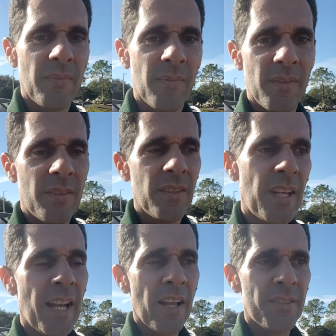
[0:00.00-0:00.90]
to get
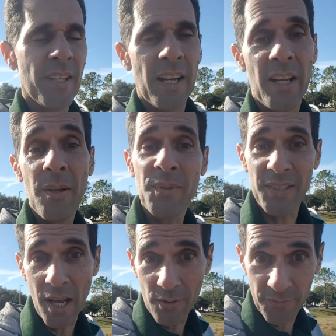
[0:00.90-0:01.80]
outside
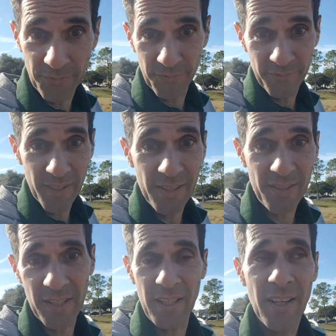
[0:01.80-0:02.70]
himself and
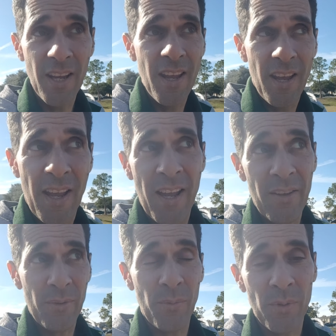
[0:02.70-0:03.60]
see how the
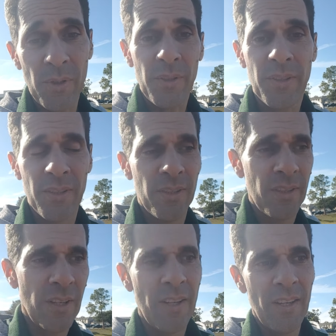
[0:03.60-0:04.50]
world
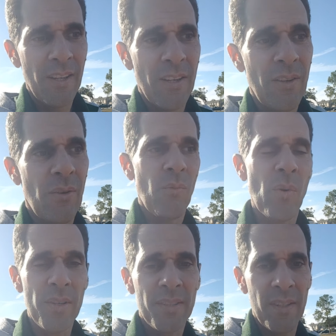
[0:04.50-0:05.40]
was